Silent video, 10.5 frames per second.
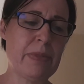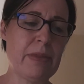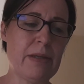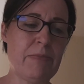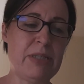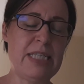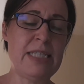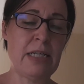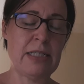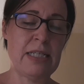Mrs.
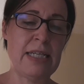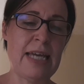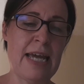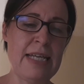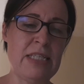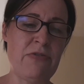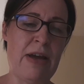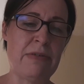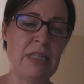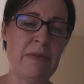Dunstan gazed
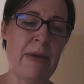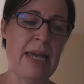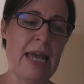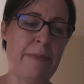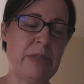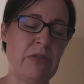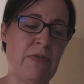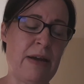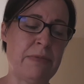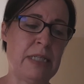around at the mayhem
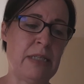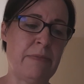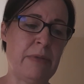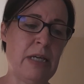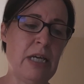surrounding them.